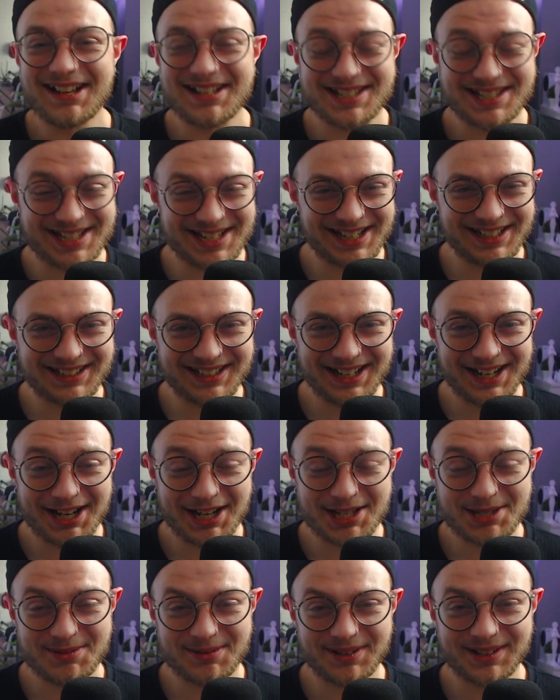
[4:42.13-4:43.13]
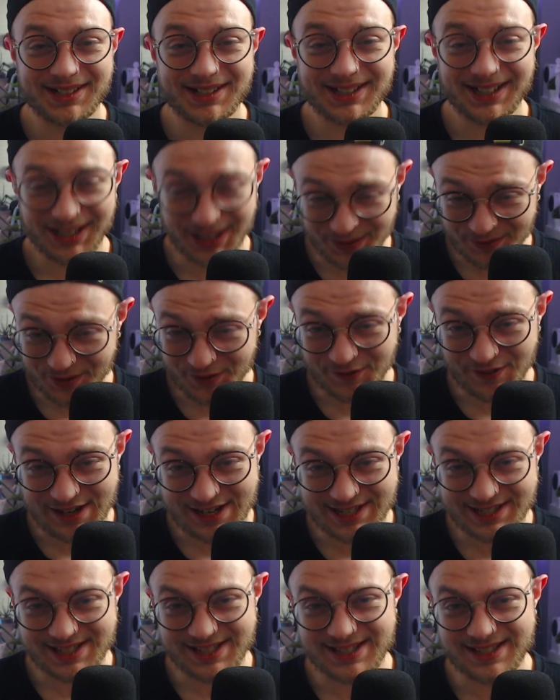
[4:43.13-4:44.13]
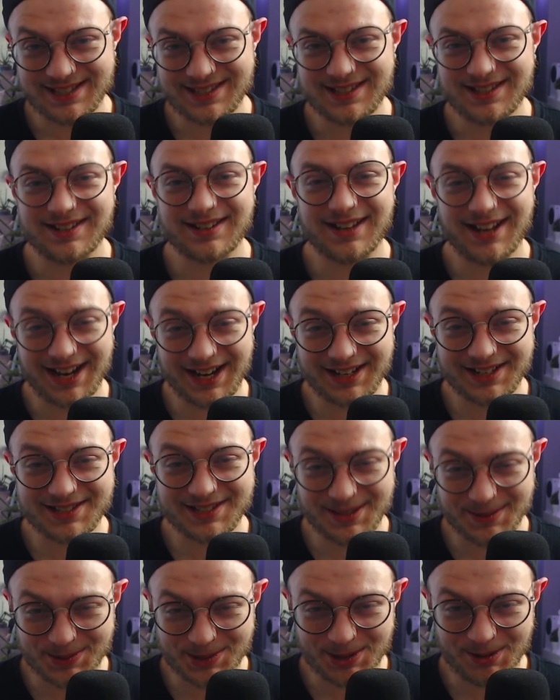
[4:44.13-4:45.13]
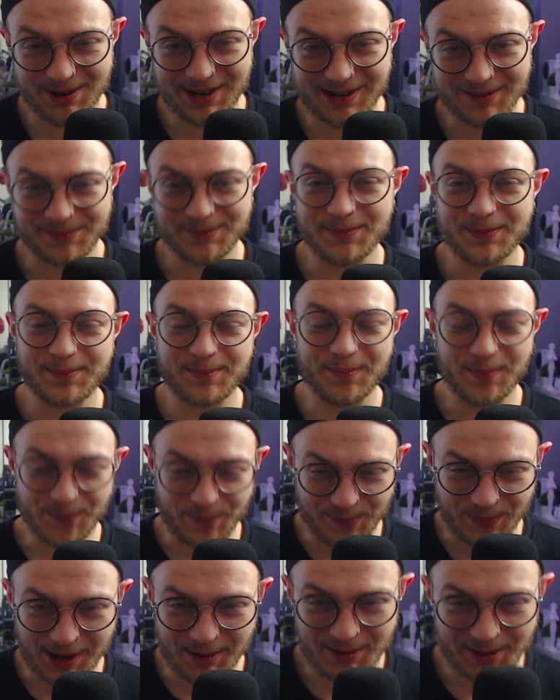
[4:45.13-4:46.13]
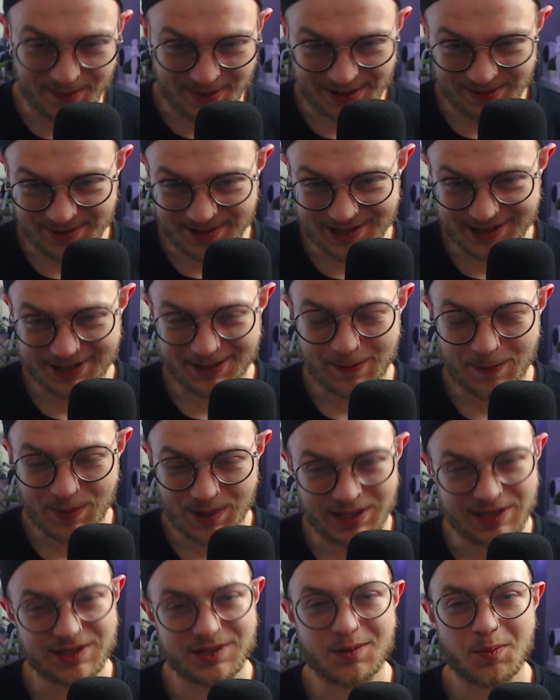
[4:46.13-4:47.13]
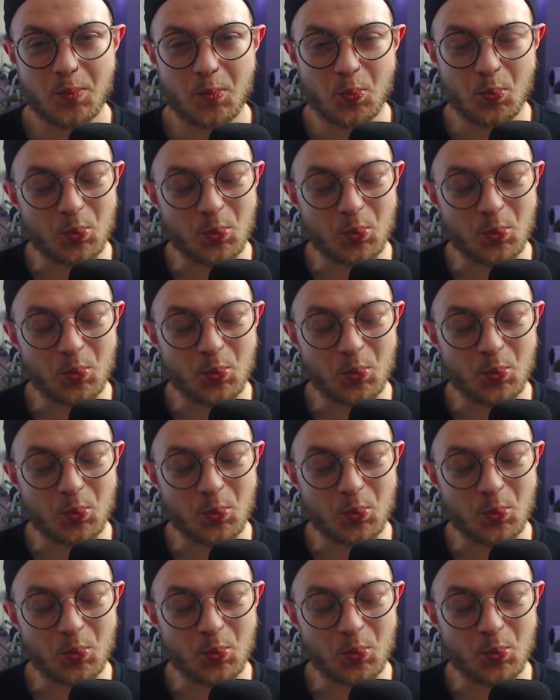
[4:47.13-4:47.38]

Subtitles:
I'll see you in the next one. I love your faces. Like and subscribe. Bye, my babies. Peace.